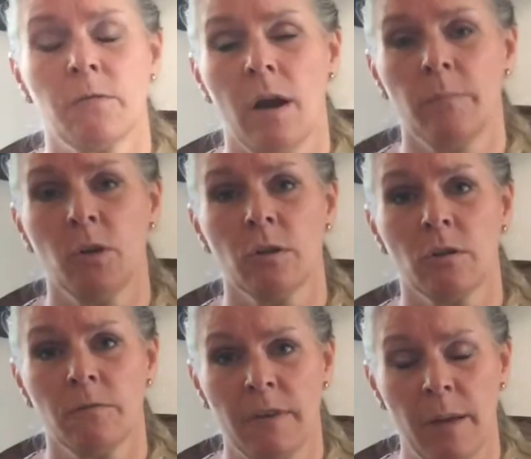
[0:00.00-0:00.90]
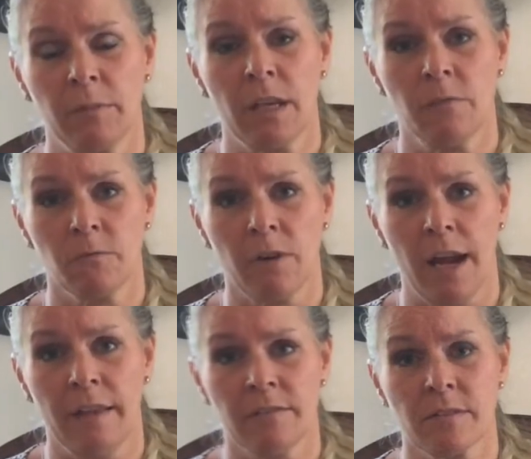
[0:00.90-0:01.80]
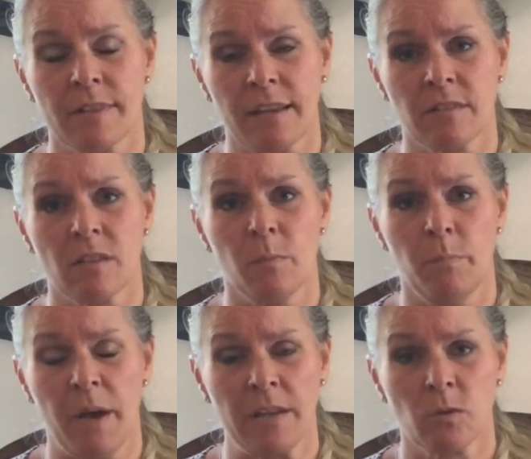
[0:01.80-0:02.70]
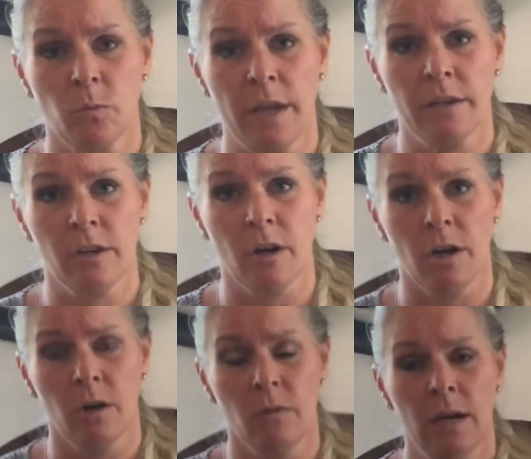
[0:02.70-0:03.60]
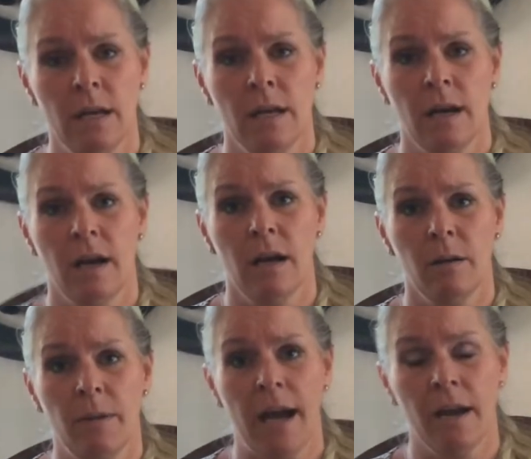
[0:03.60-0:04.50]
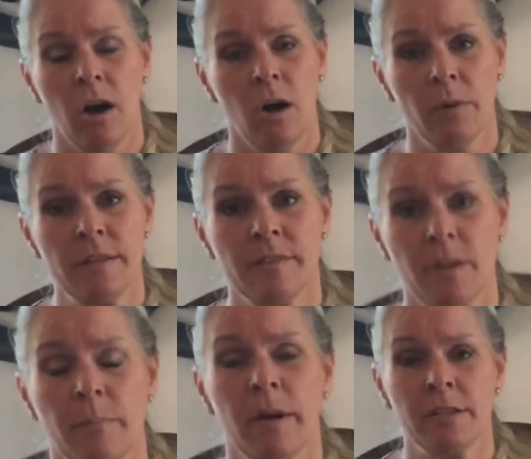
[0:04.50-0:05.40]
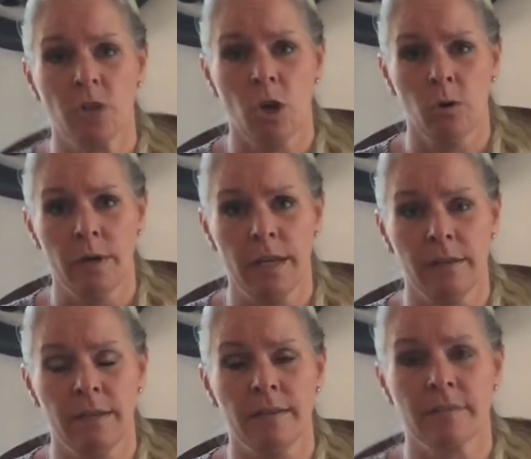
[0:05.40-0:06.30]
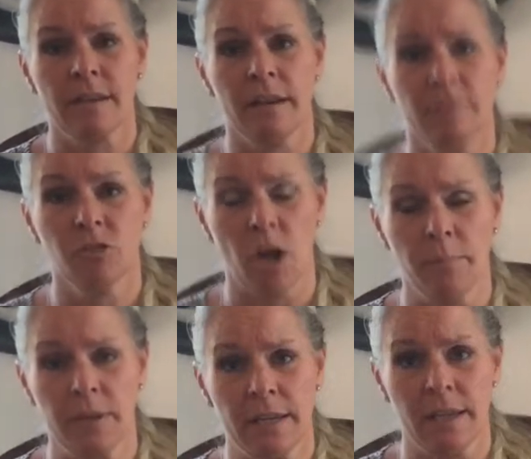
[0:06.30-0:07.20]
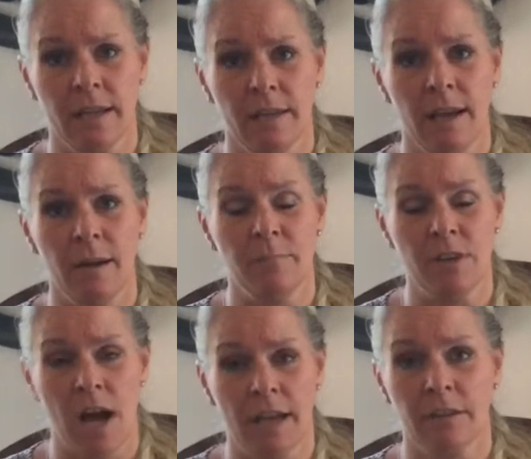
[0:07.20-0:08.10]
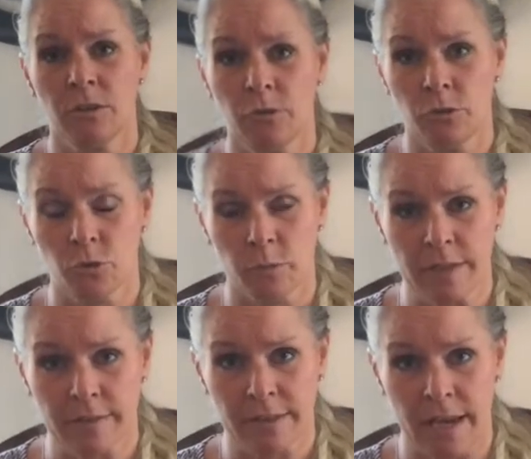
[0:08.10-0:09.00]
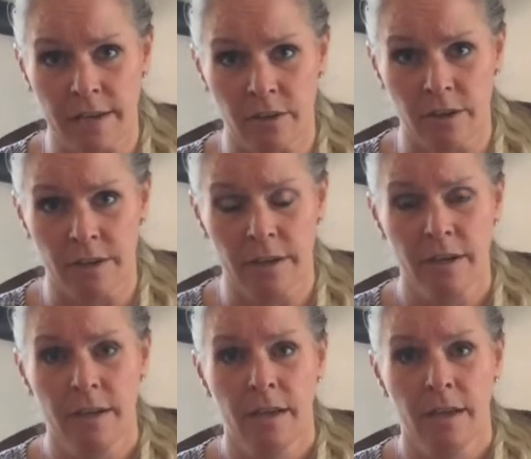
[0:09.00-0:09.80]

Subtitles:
from your family and friends, that's the best way to go. I always dip my toe in instead of jumping in. I'm not a huge risk taker.